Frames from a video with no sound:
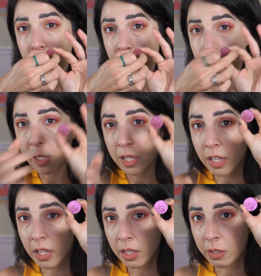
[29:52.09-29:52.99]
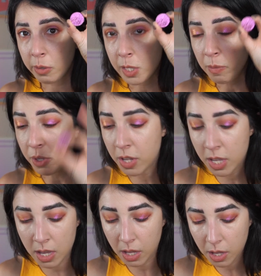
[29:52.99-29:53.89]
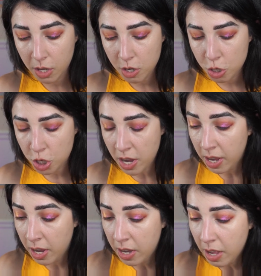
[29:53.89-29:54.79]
This is a Luxie Beauty shade.